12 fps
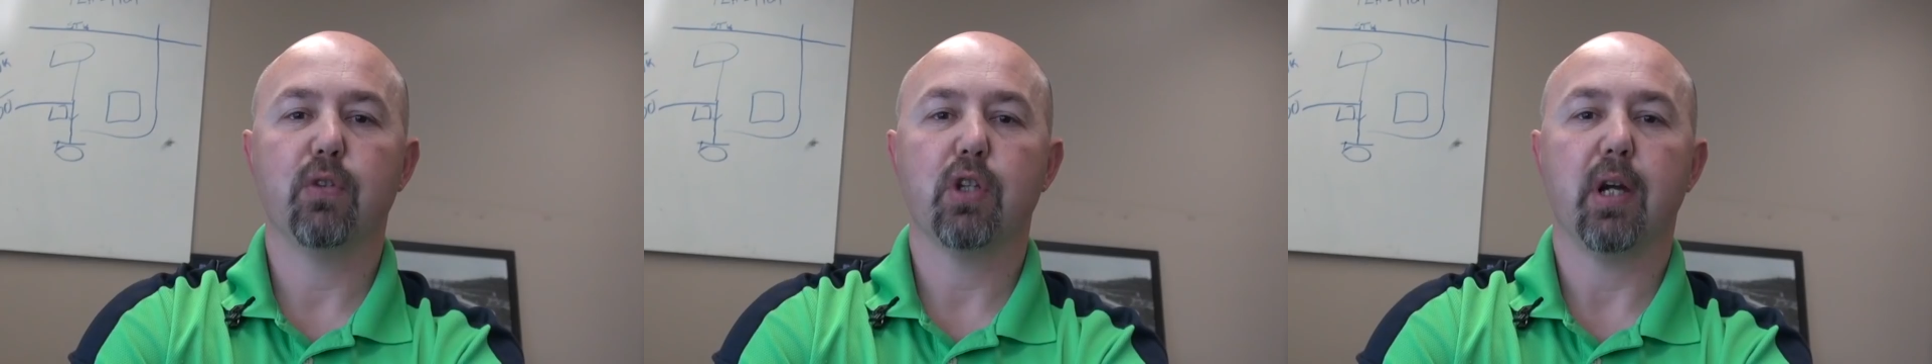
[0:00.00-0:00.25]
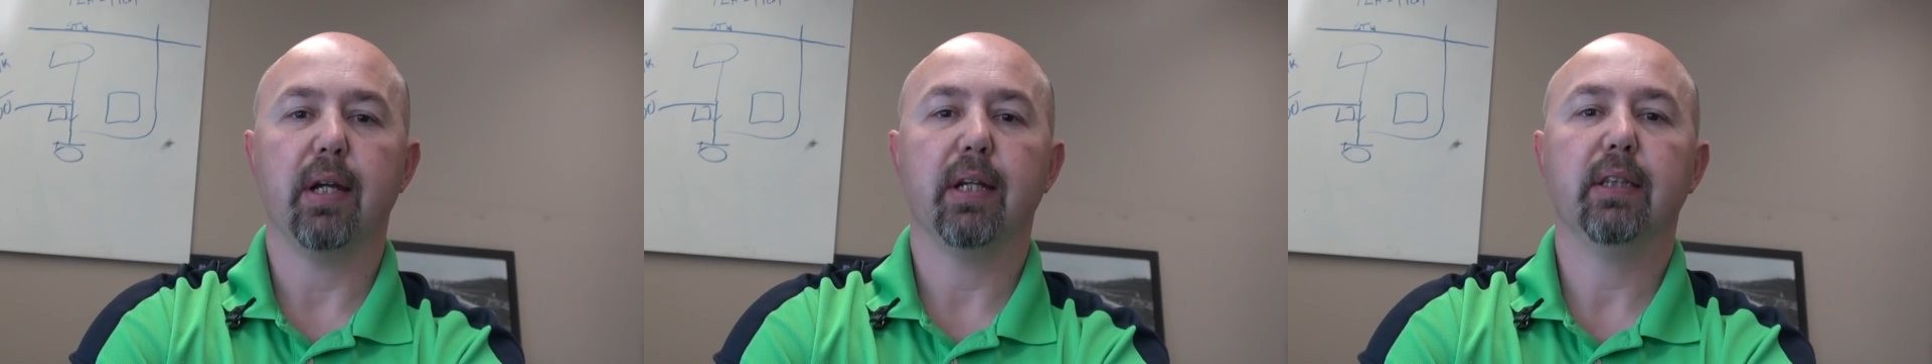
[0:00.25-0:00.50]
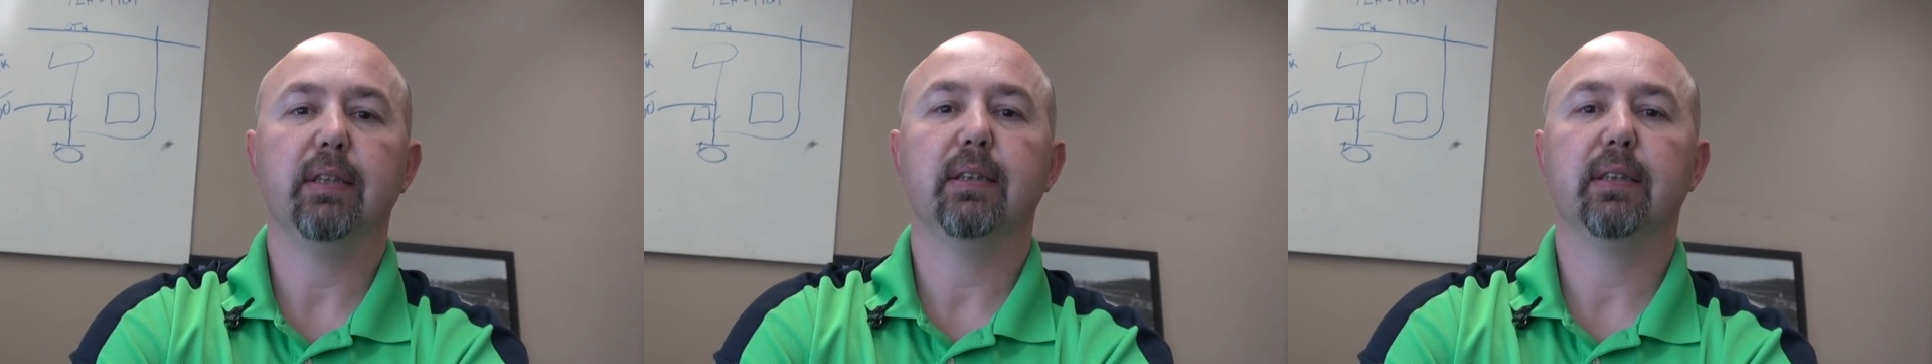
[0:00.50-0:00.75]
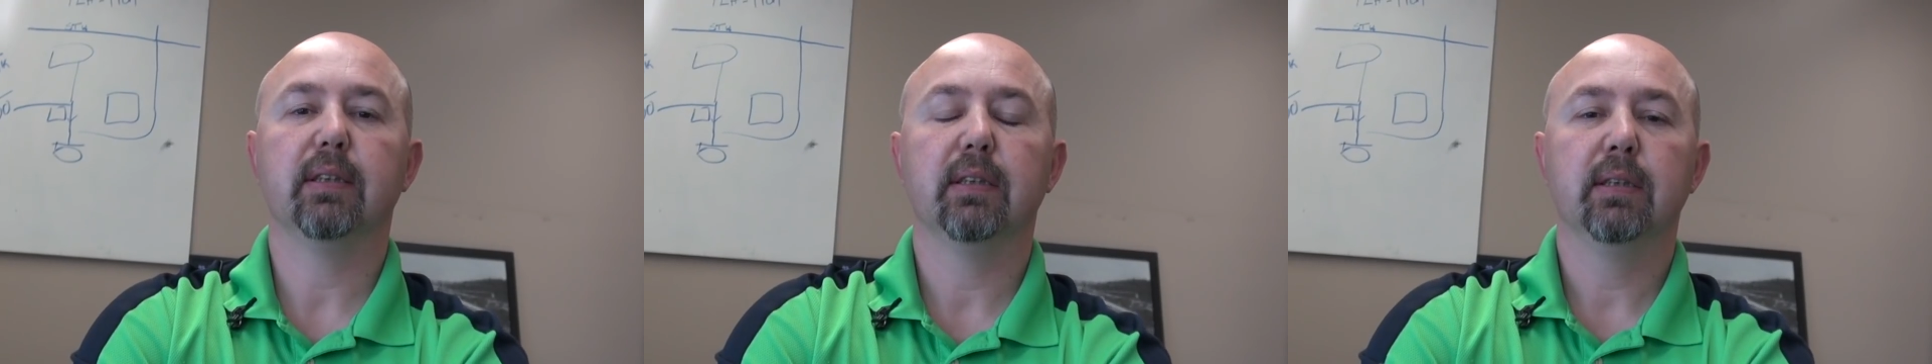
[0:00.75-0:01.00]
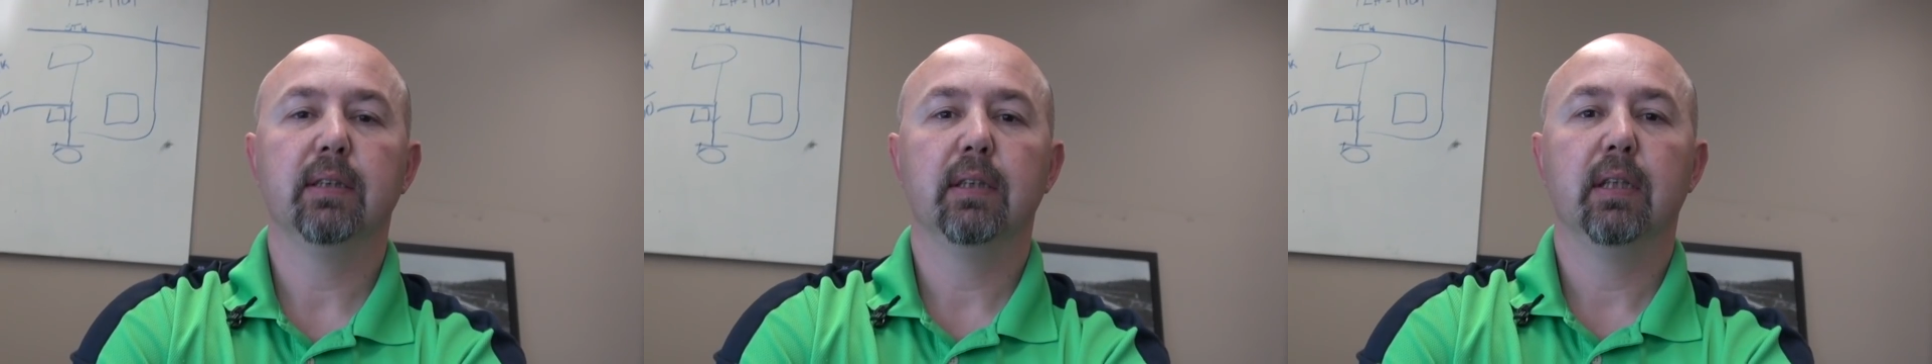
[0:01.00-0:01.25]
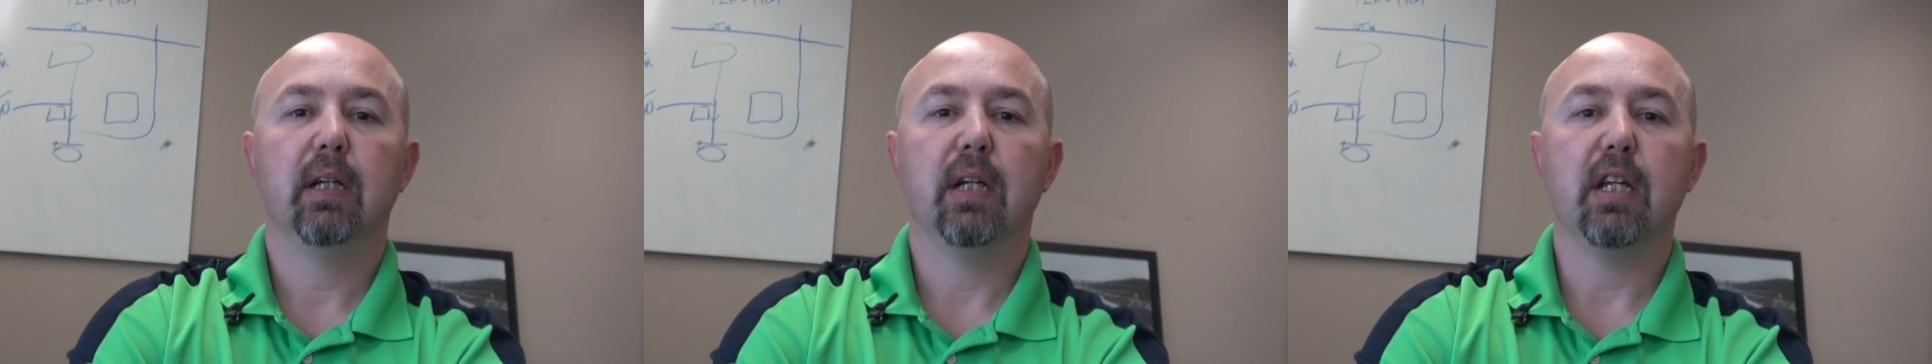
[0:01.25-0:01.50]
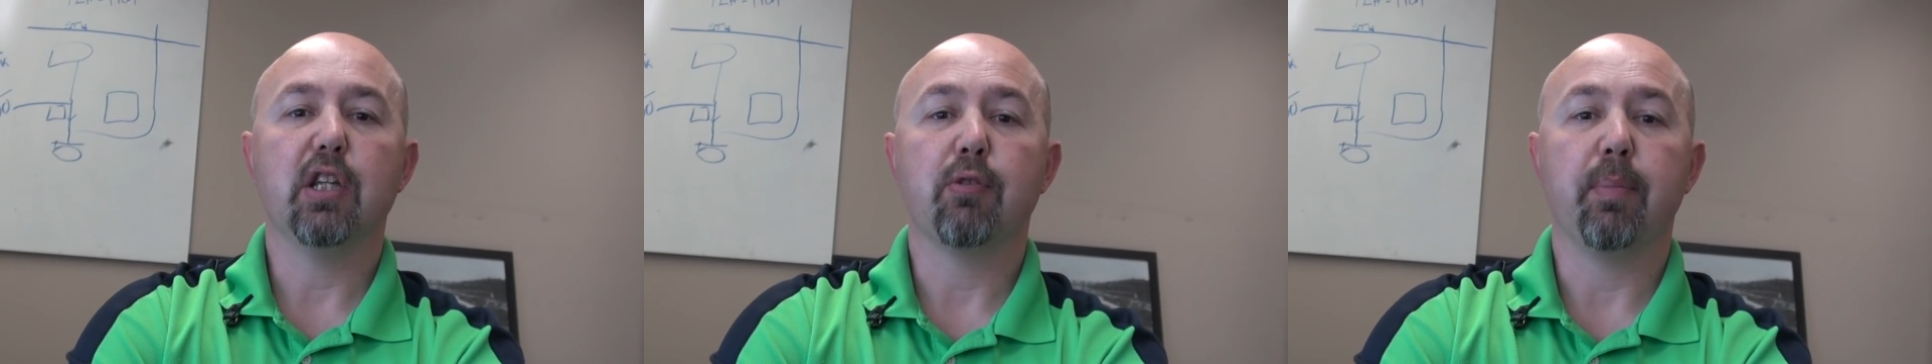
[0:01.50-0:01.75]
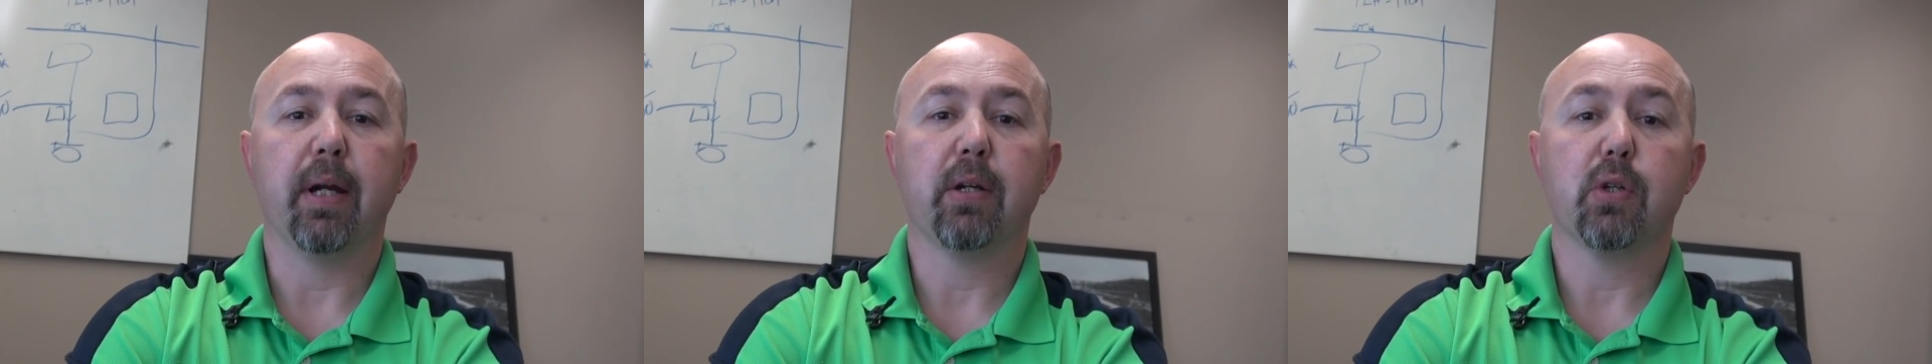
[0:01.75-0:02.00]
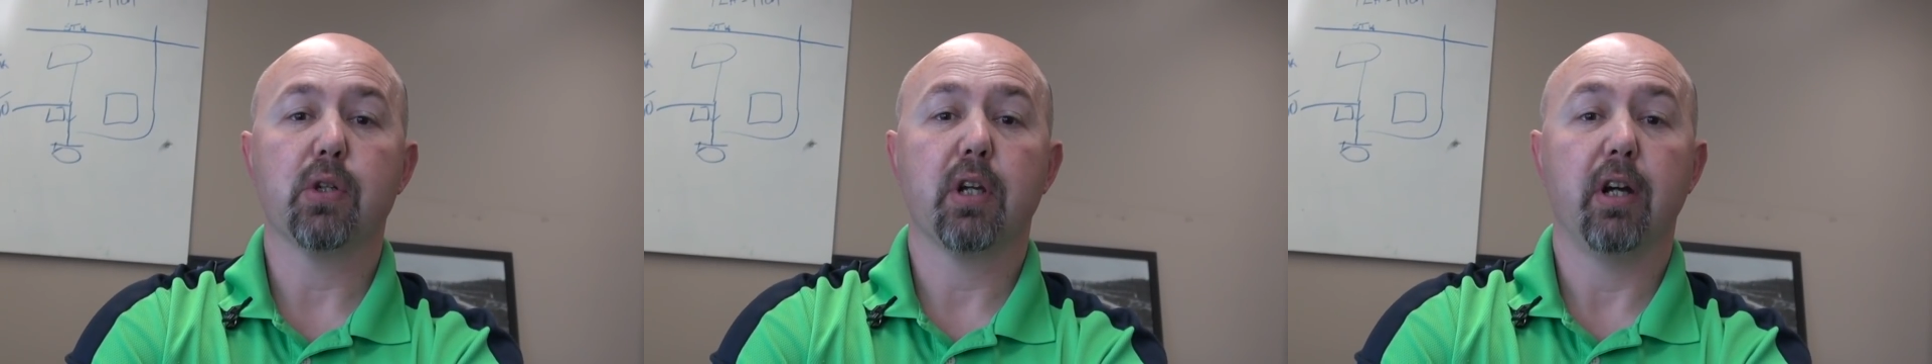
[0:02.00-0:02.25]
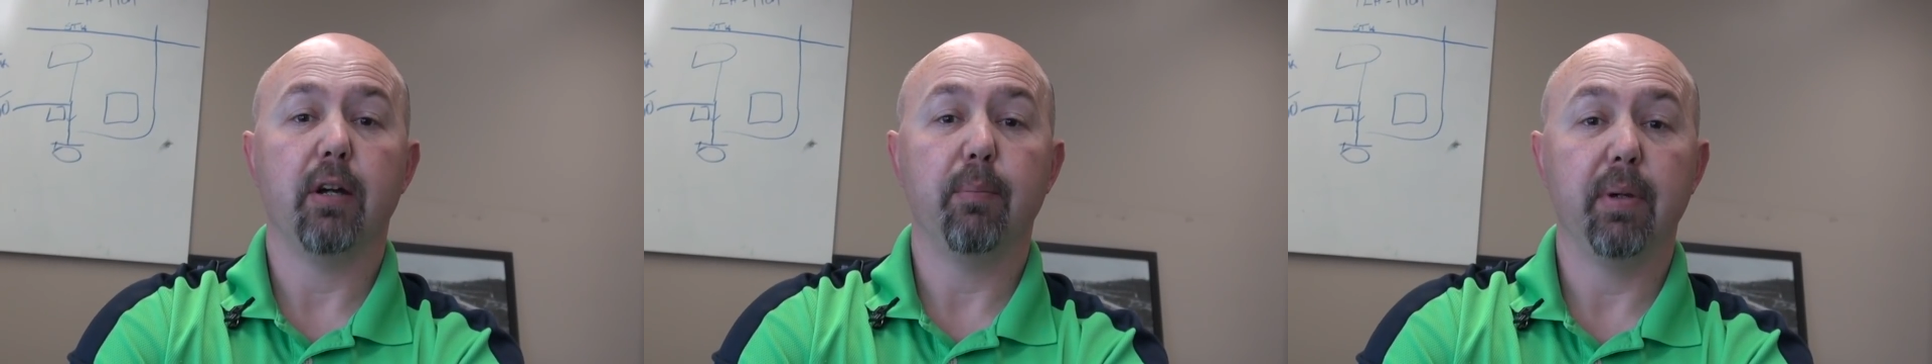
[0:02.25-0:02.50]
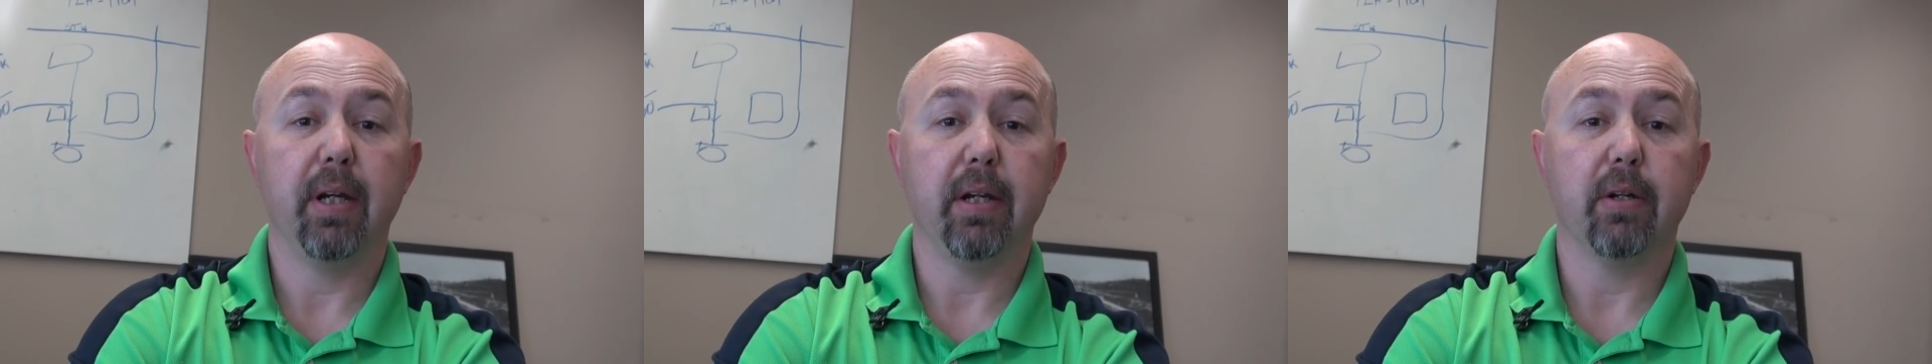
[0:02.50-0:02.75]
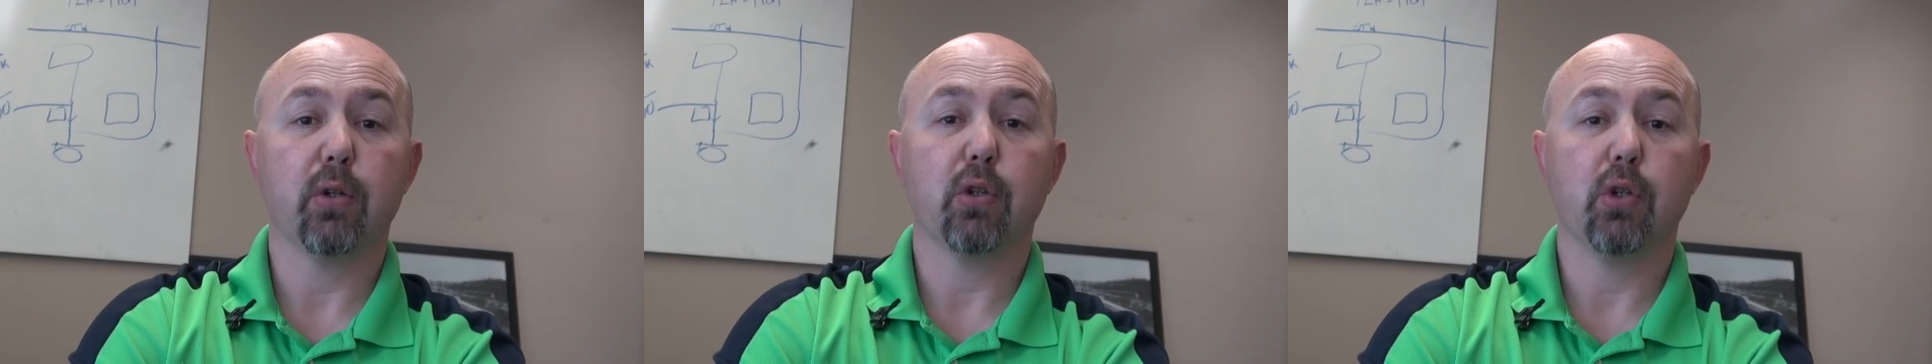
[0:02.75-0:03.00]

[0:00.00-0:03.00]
Chinese inspectors come here